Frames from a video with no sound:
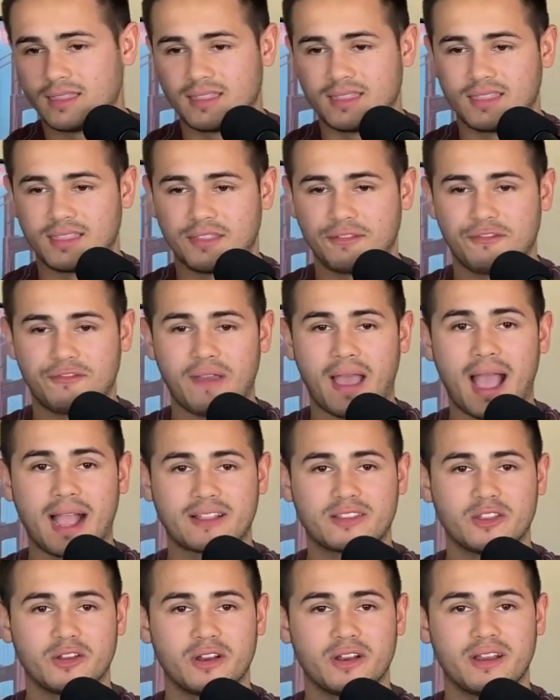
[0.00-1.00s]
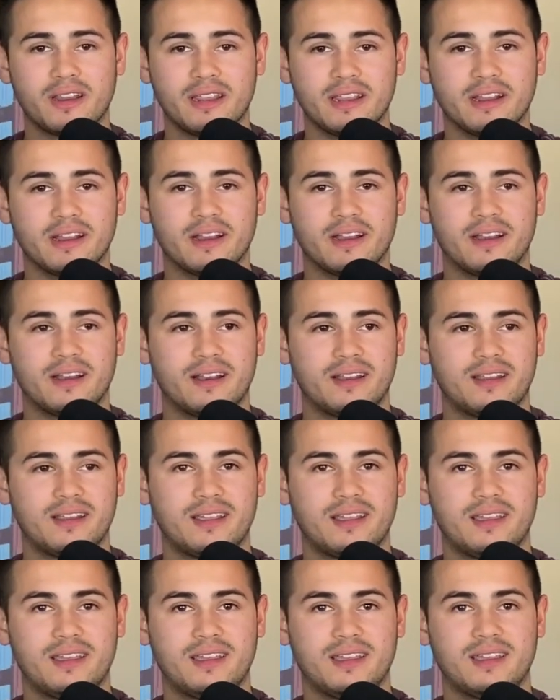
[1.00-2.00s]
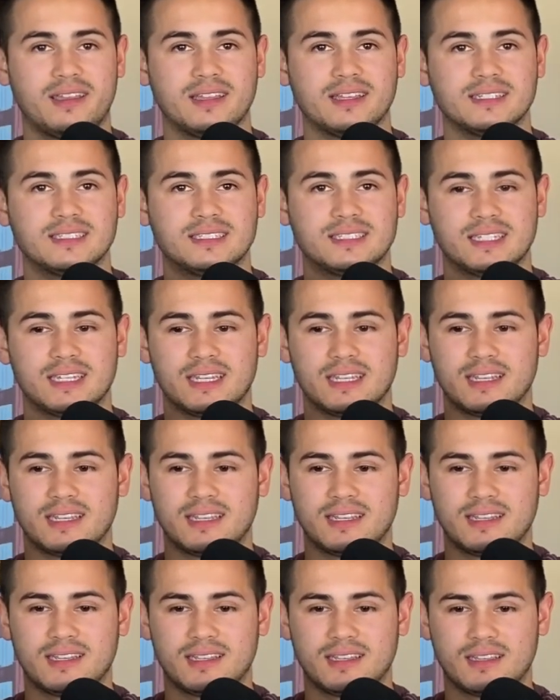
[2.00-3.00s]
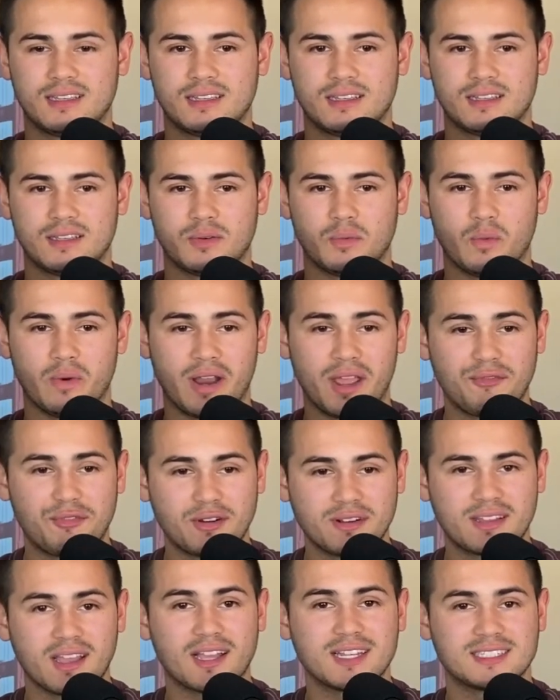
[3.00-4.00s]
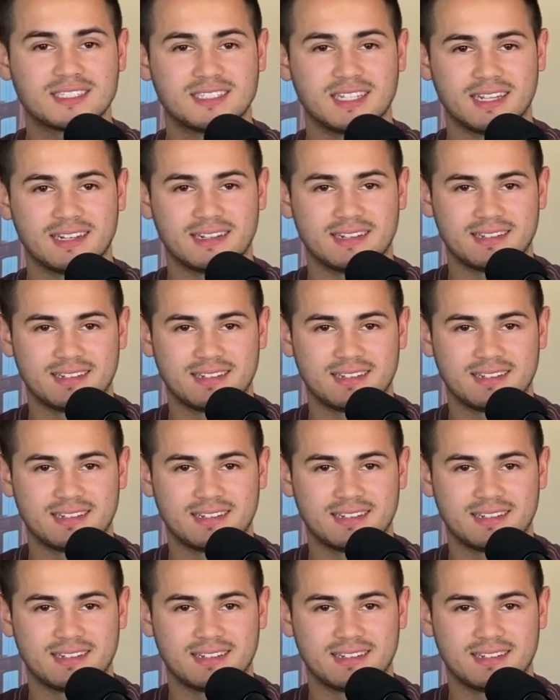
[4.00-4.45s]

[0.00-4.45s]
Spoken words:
the factor here is that whenever freaking